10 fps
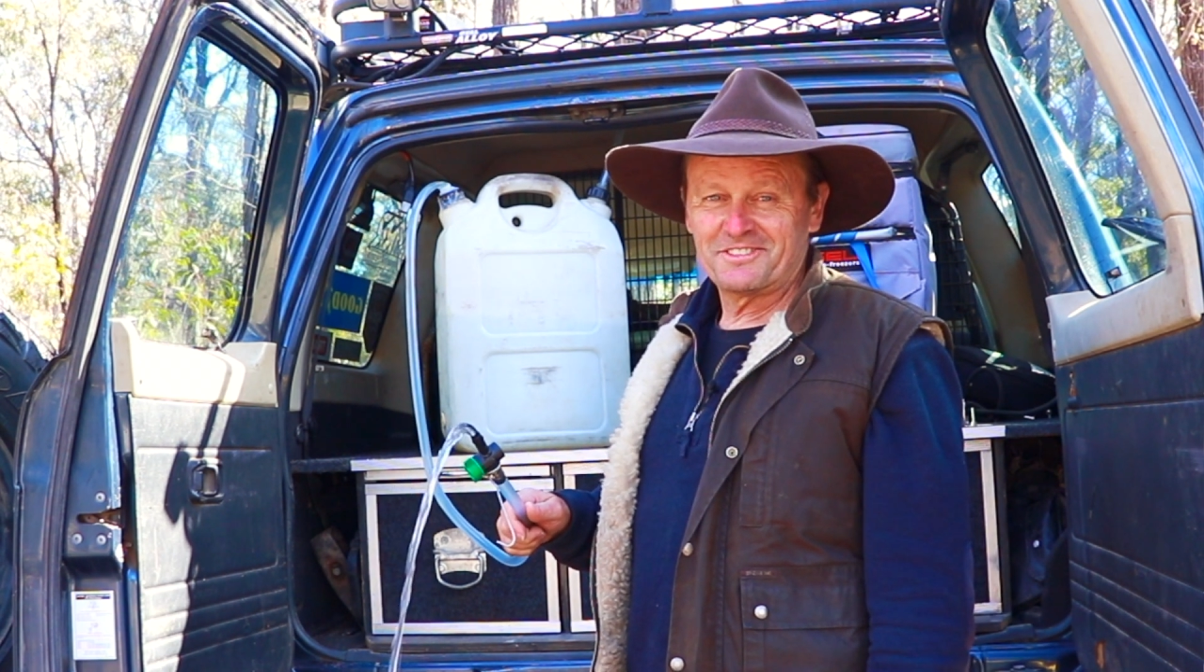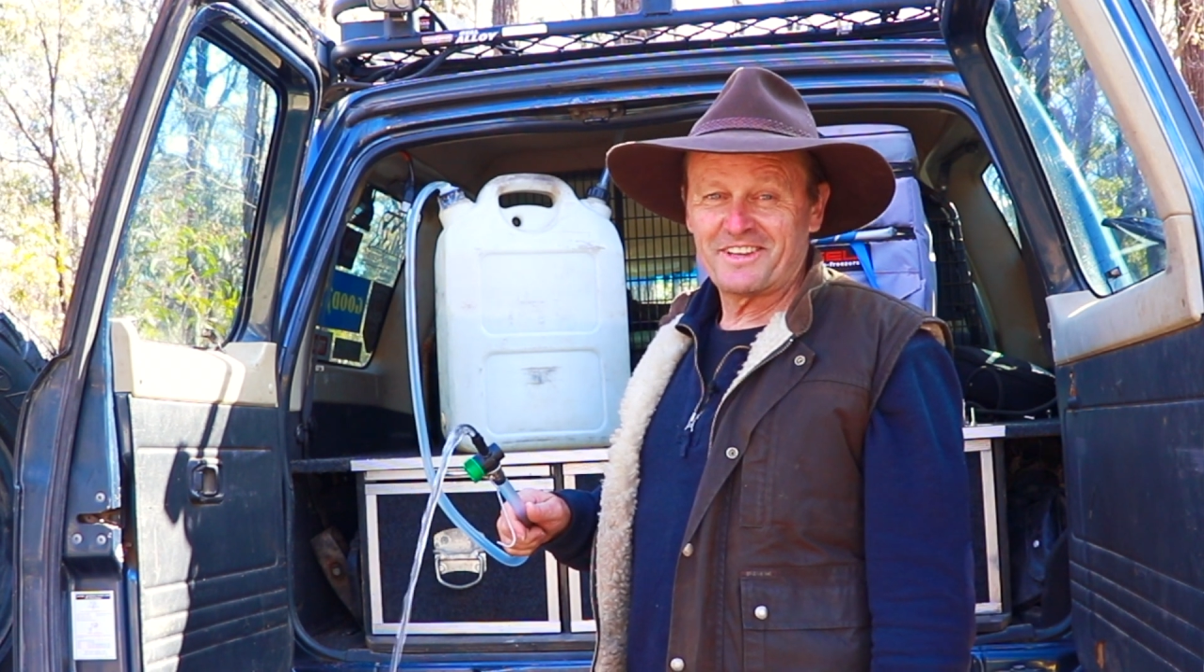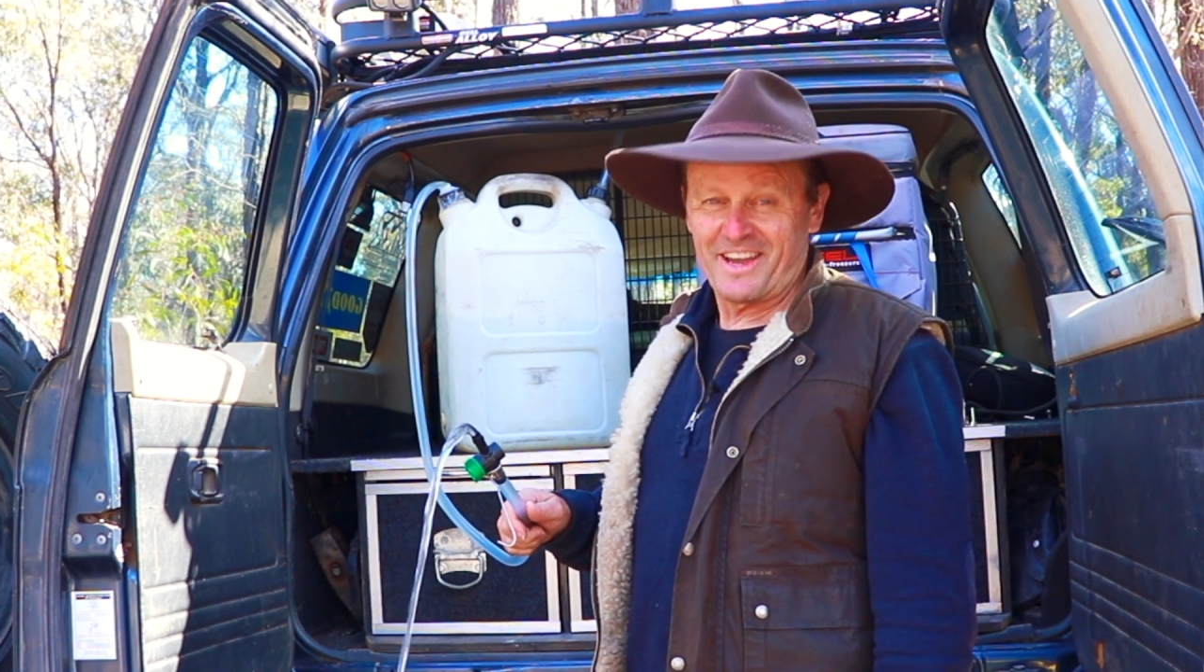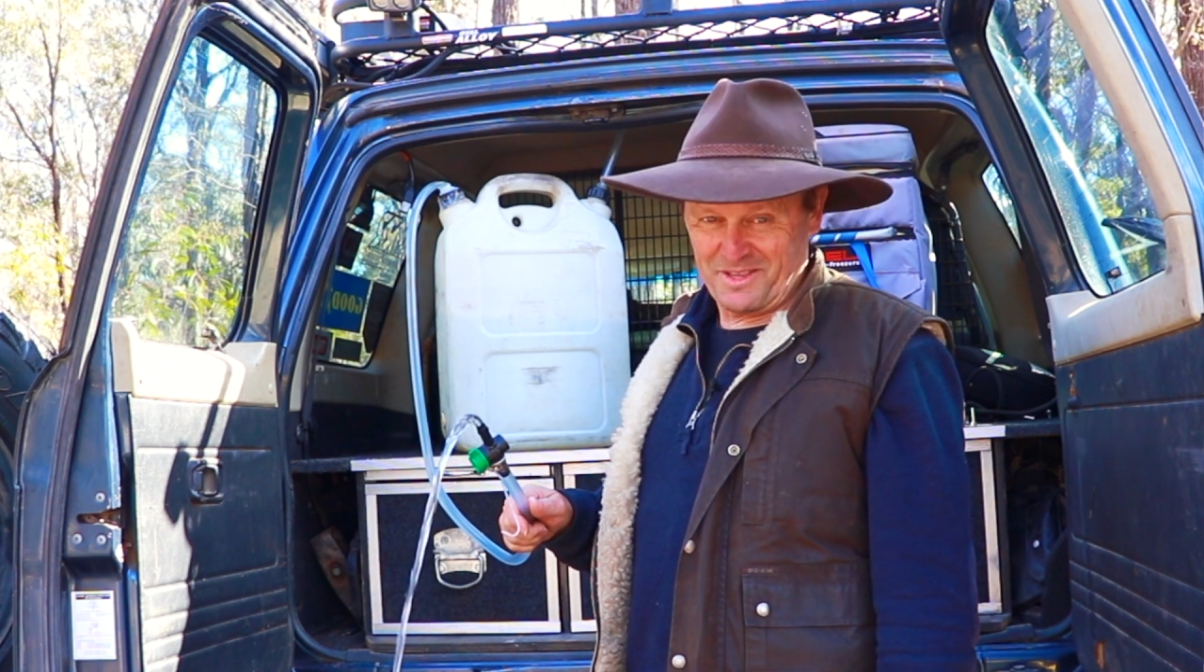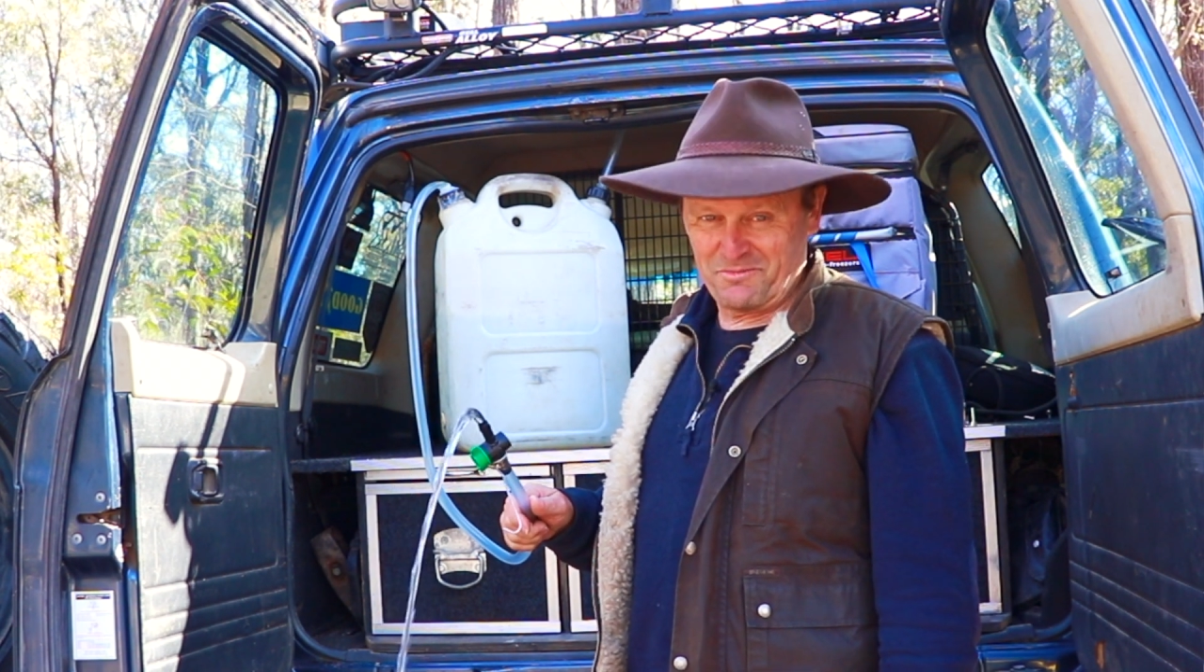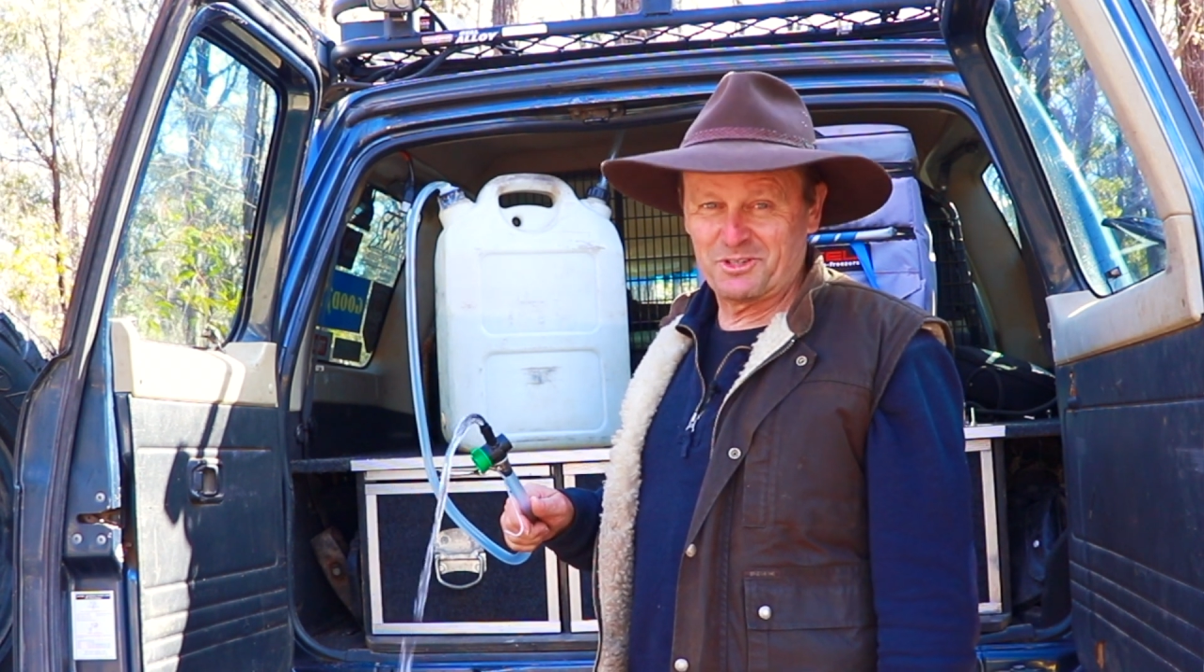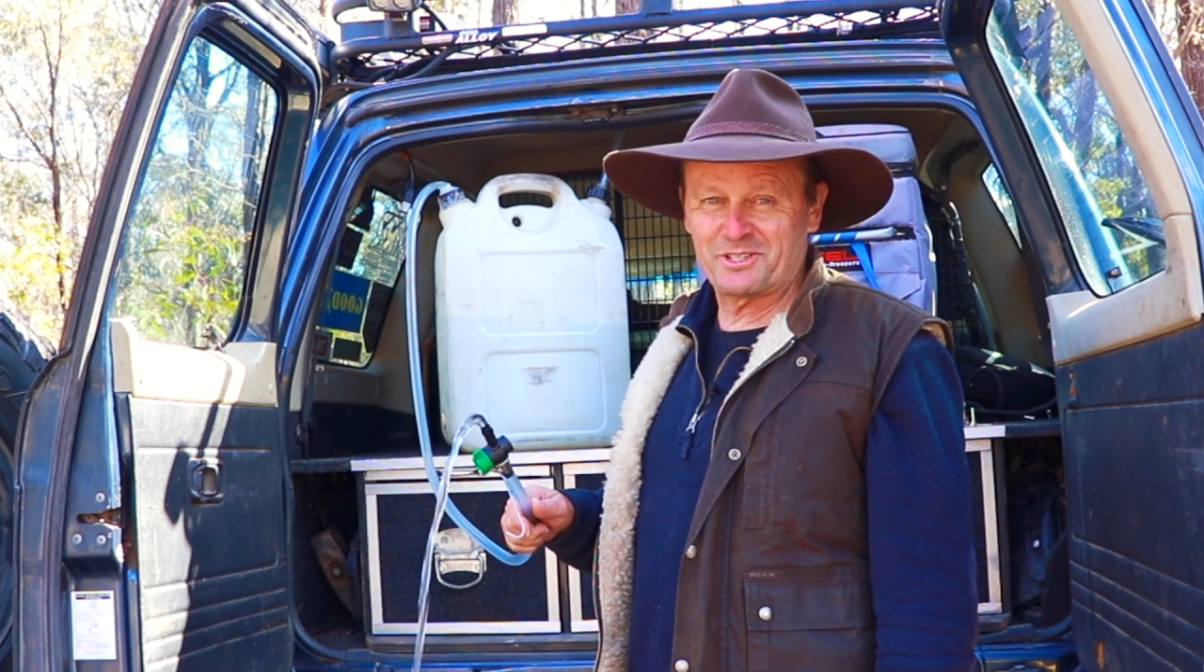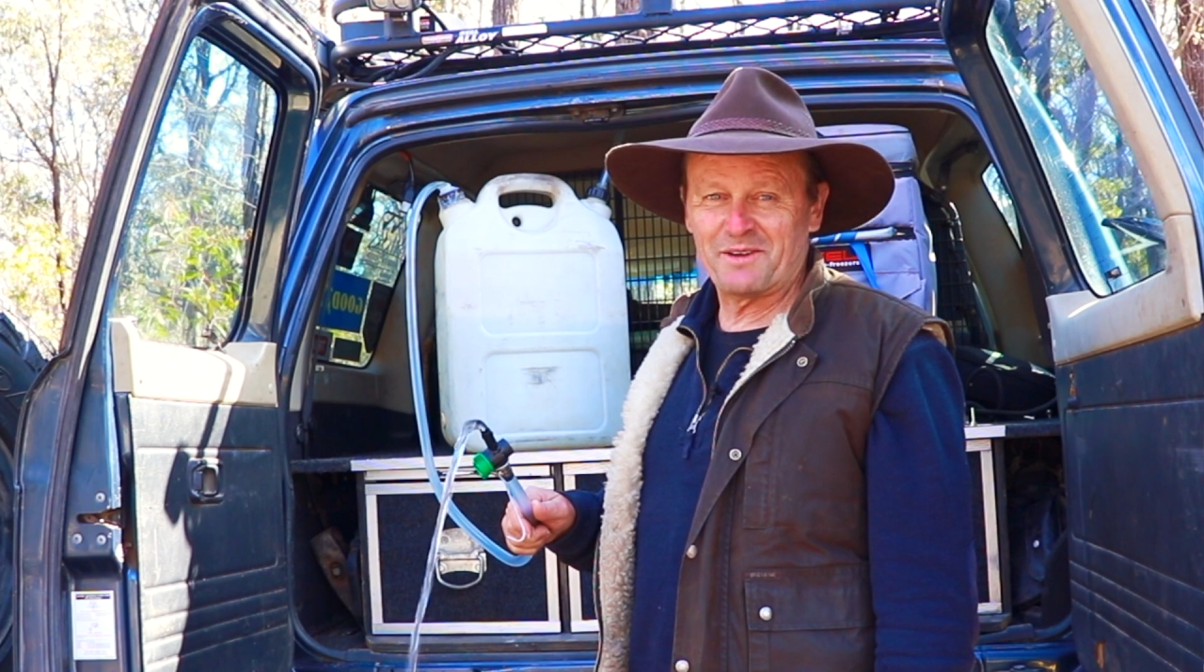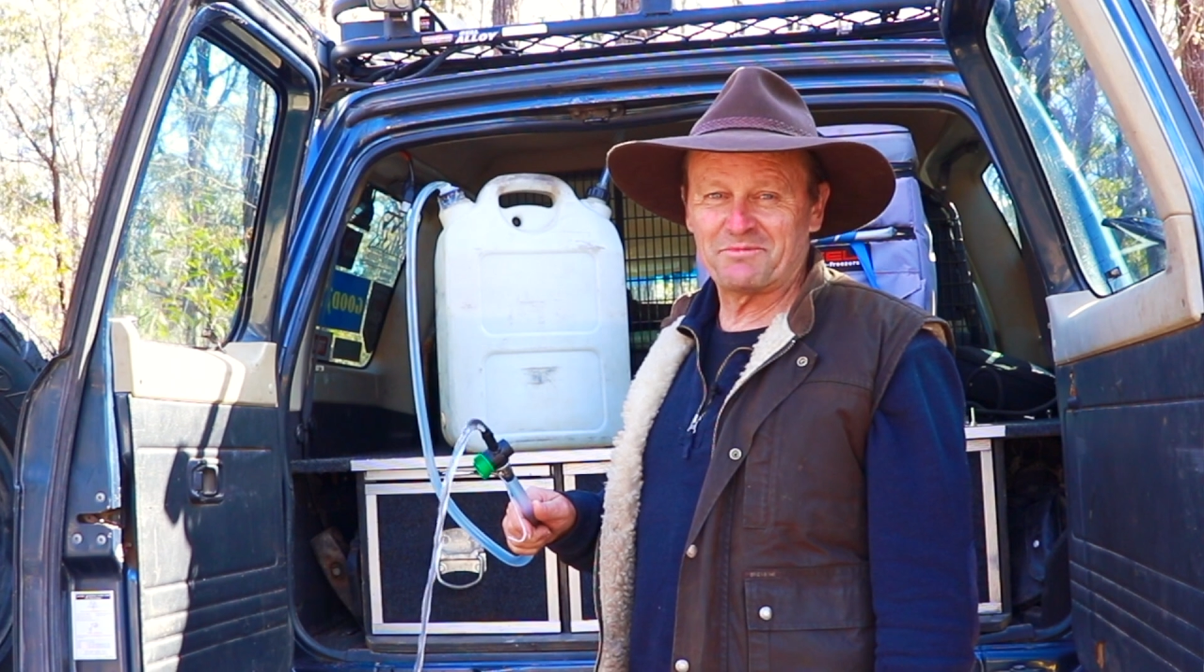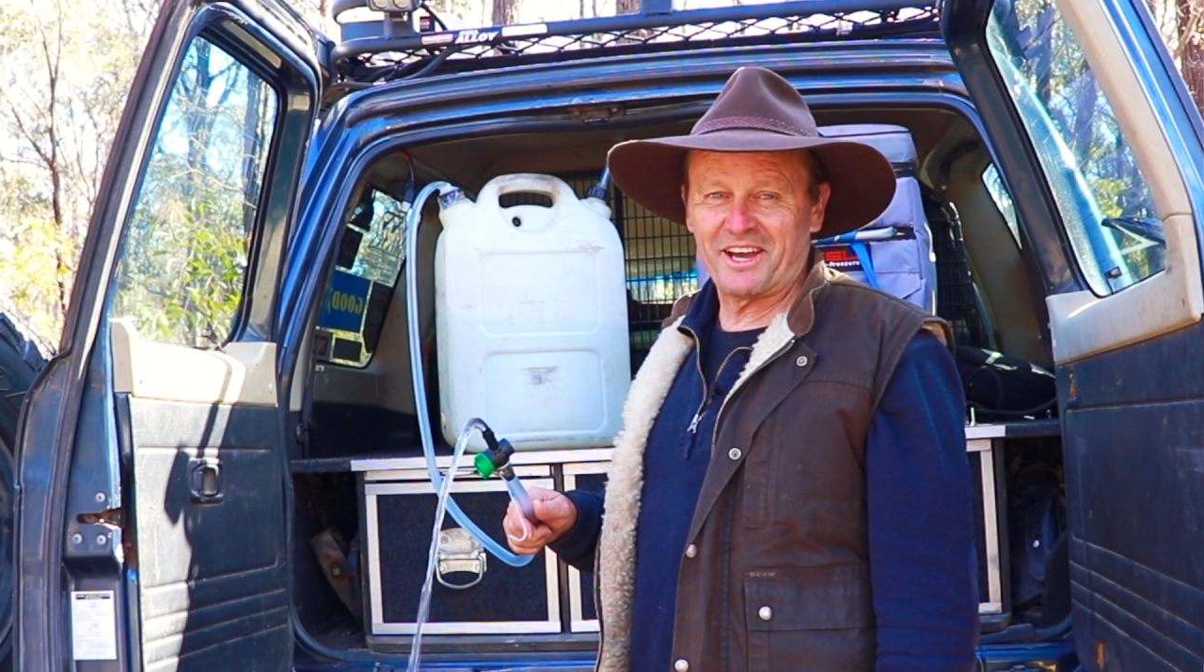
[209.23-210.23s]
out in the bush
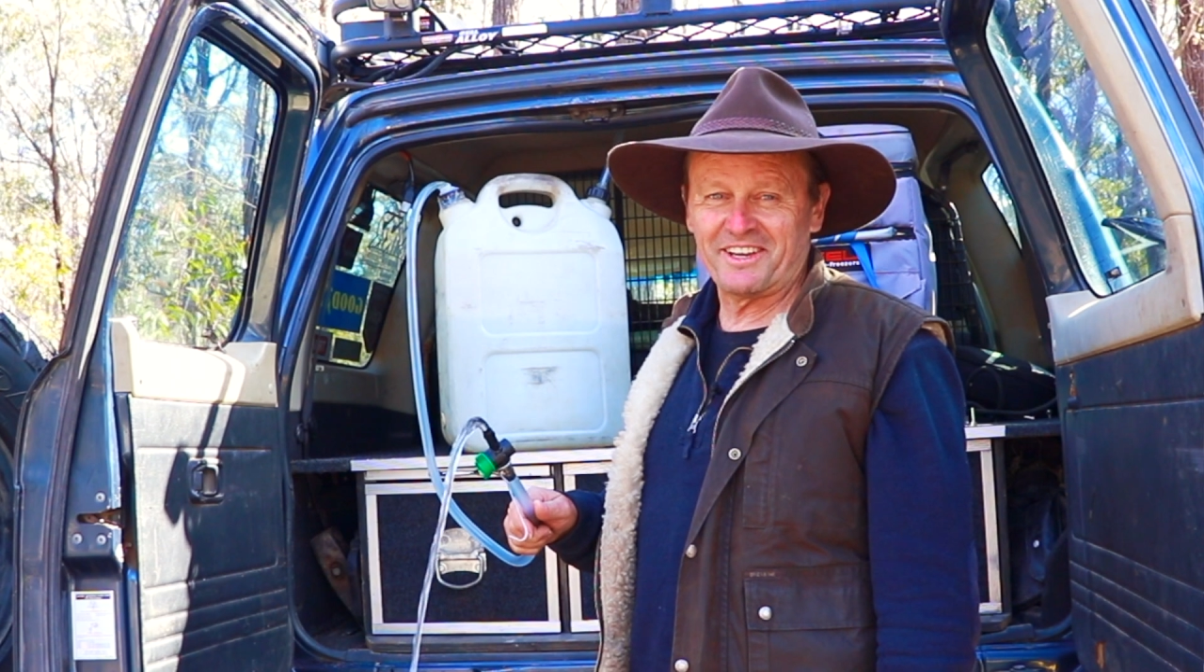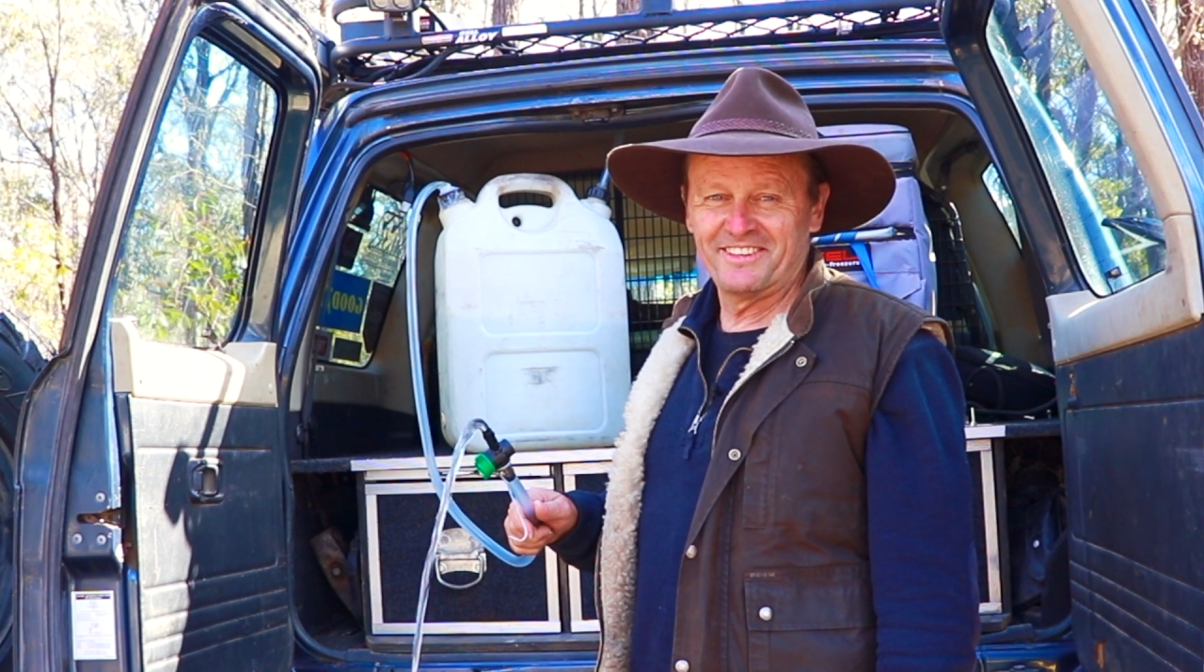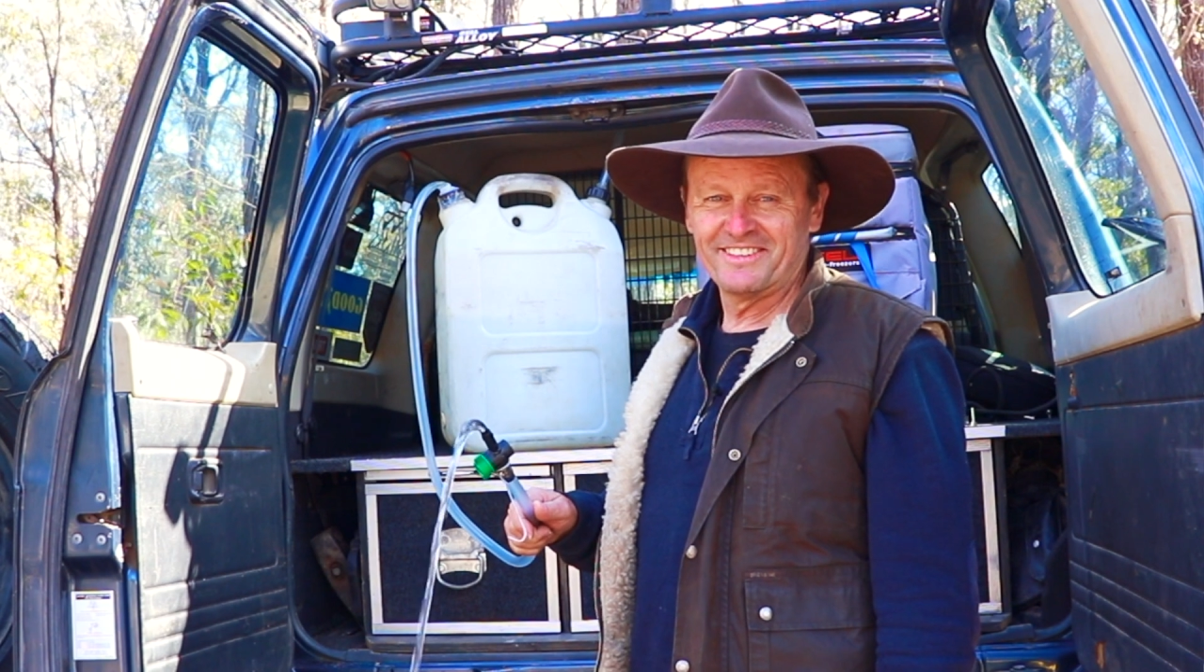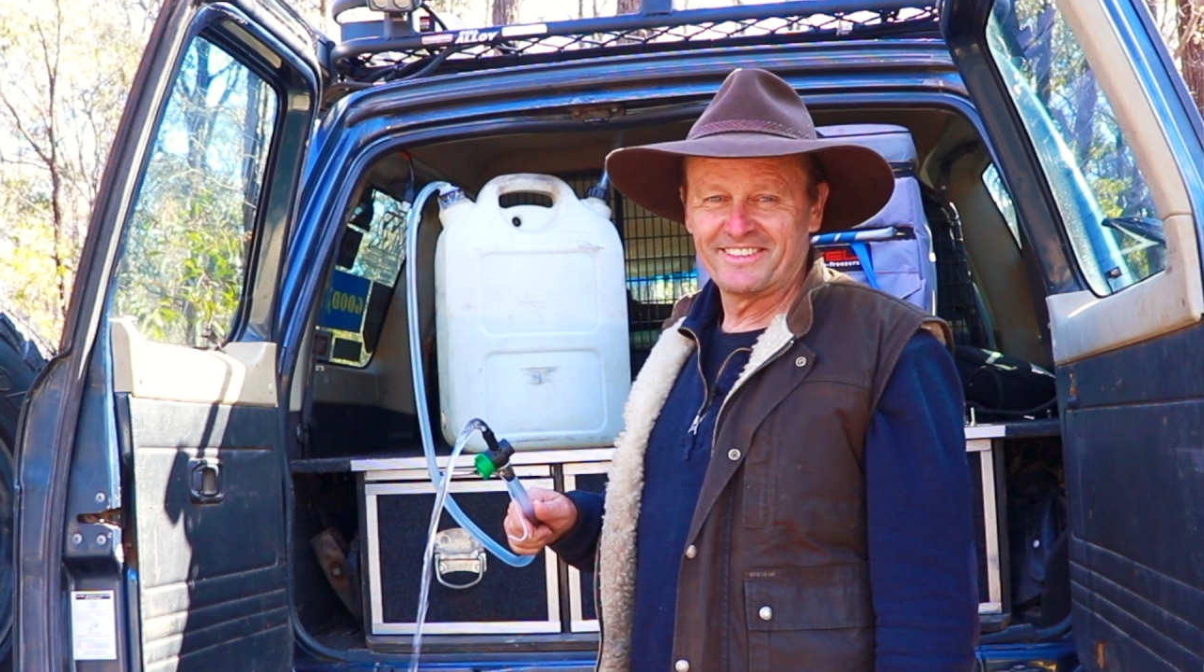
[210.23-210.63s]
someday.